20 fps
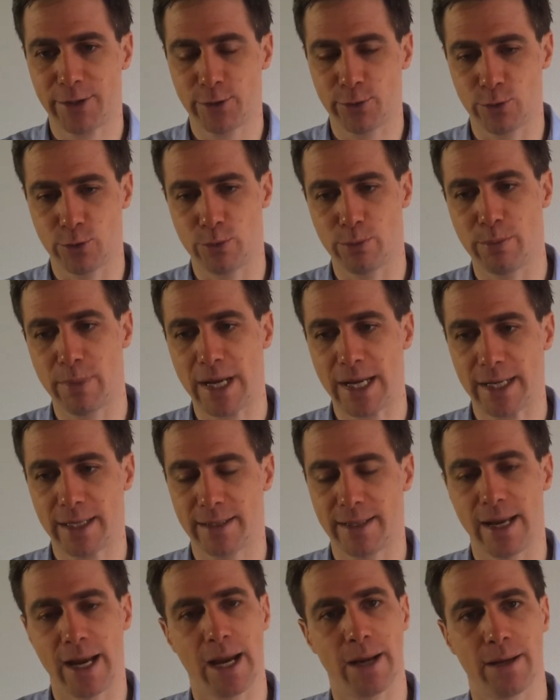to make
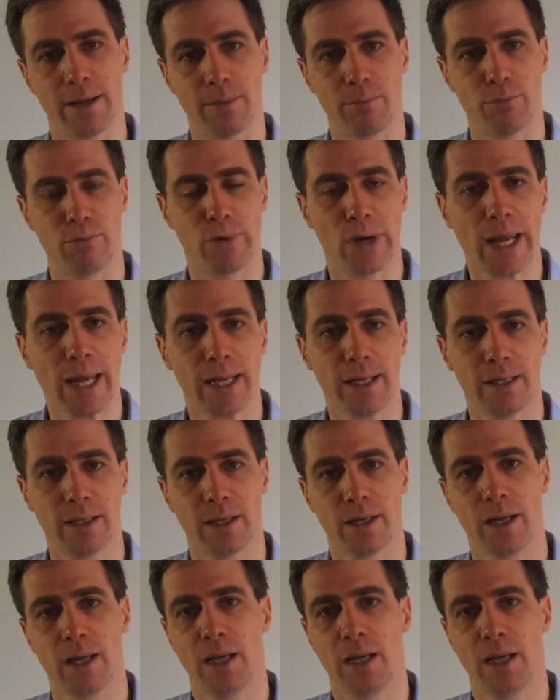their brand